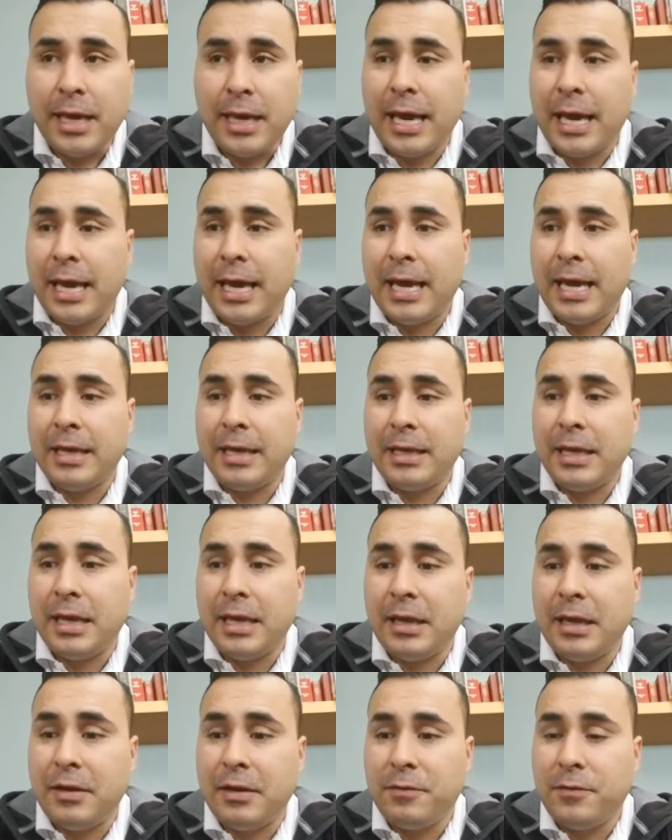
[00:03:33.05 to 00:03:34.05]
And
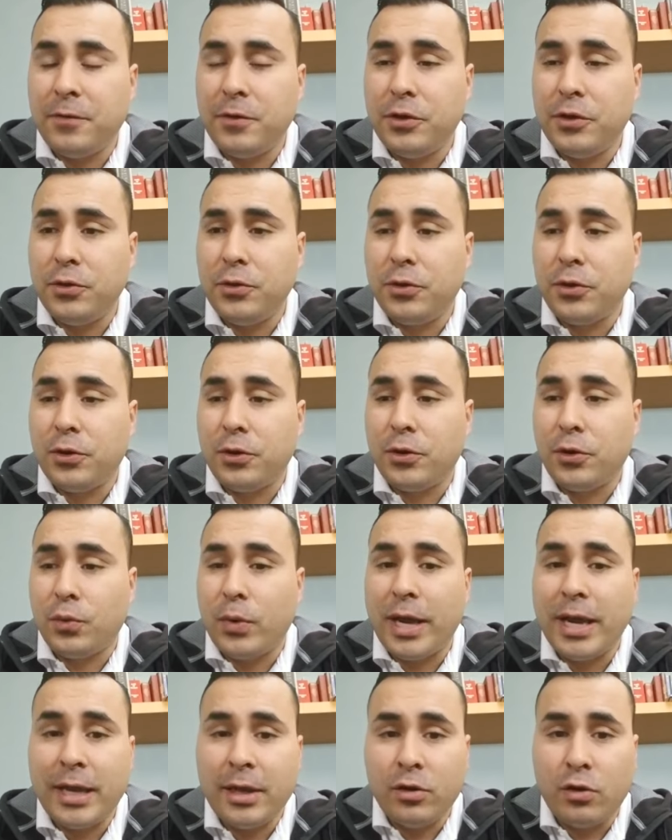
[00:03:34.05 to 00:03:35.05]
if you're
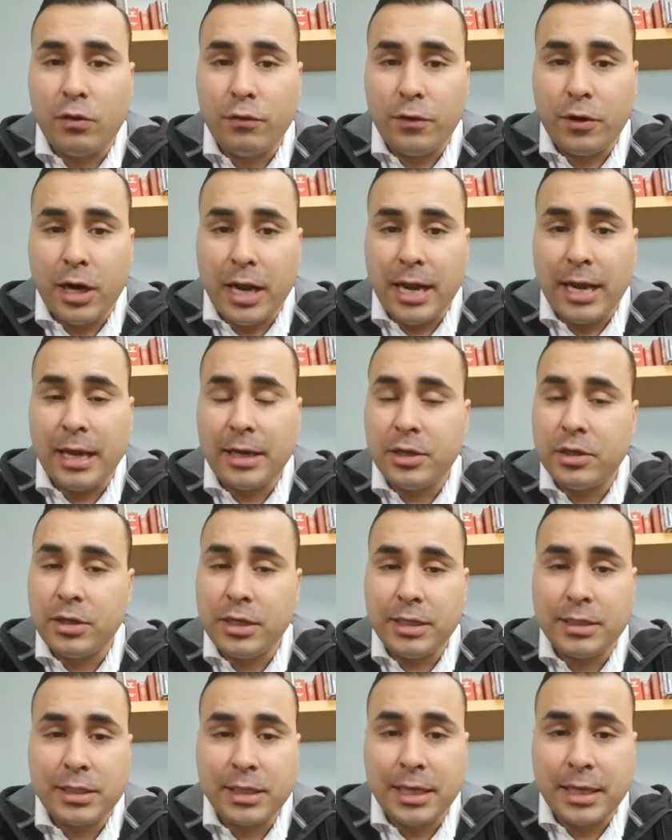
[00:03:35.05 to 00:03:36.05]
way in over your head, you
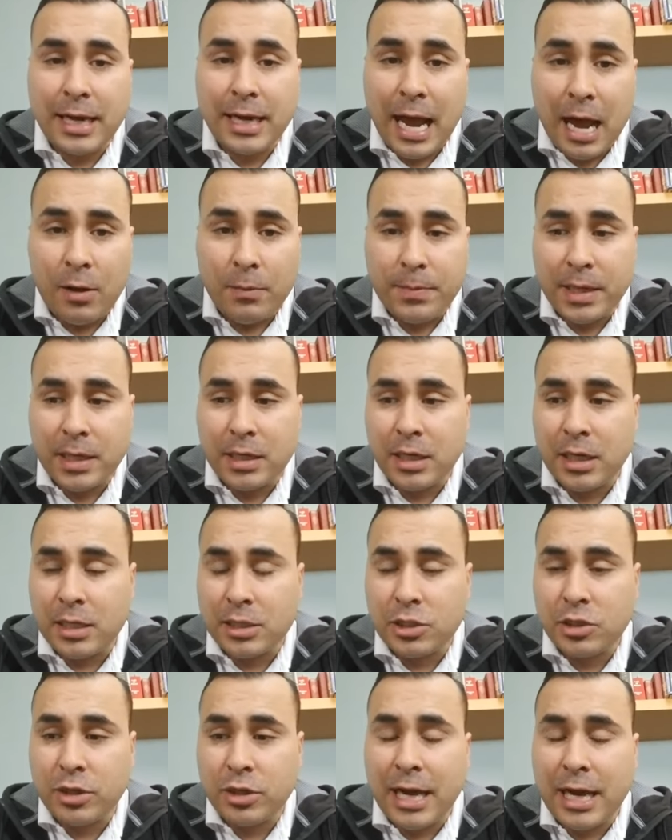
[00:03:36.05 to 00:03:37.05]
need to get out
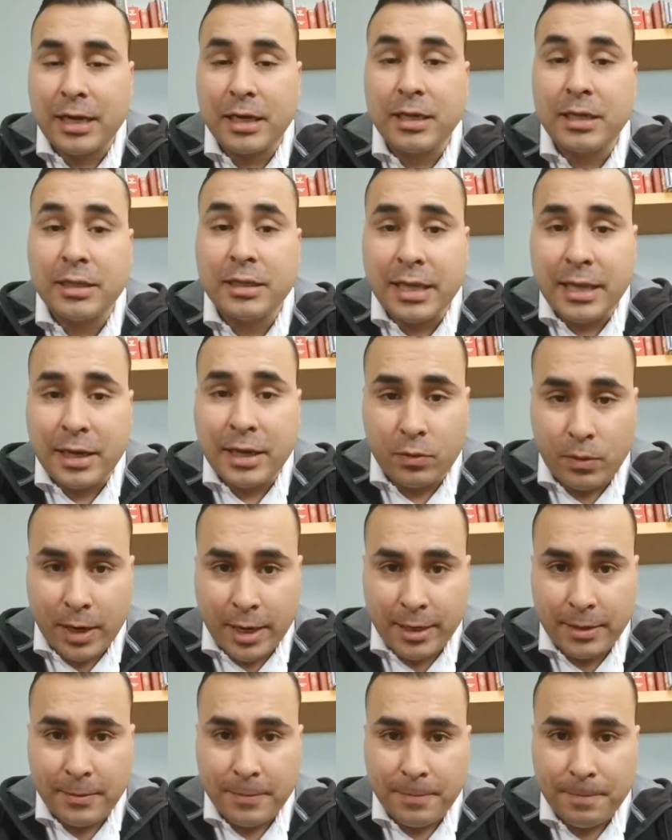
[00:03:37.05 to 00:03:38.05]
because you're not going to think
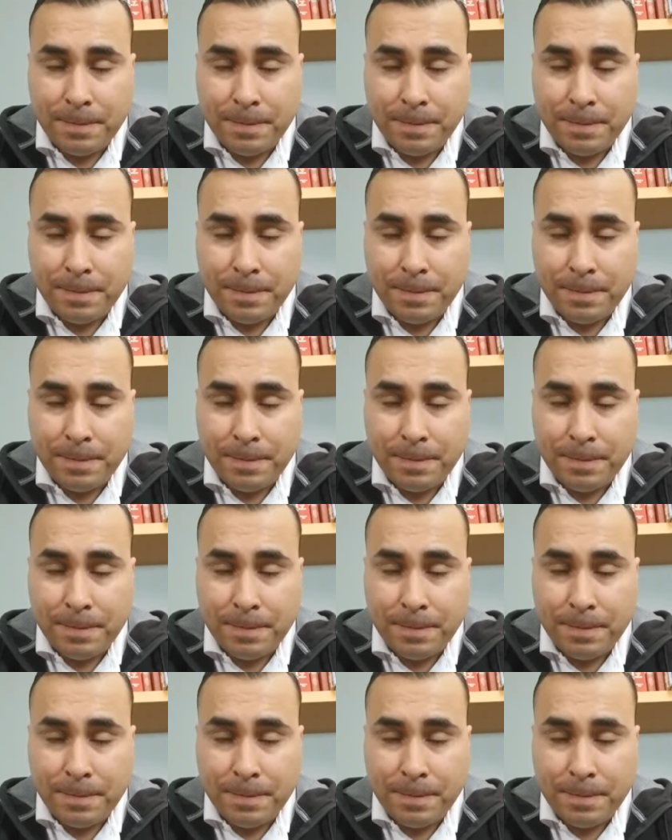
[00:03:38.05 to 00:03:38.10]
right.